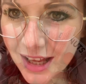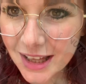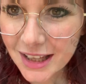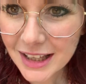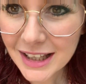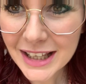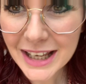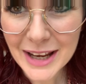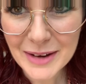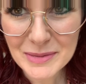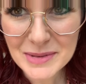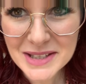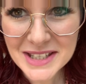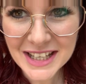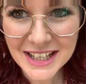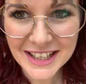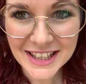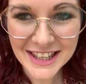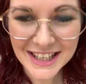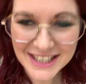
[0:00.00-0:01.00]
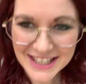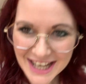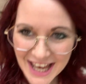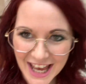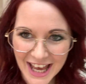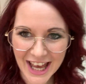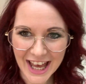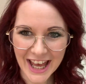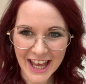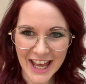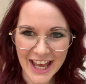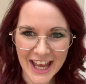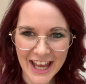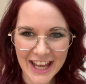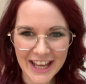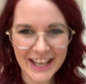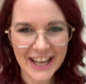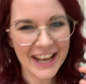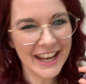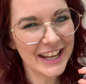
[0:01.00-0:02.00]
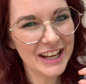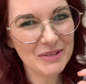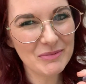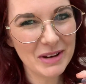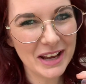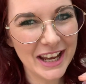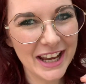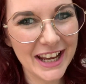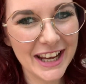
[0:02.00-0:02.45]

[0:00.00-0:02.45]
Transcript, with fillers: Lipstick of the day, Amy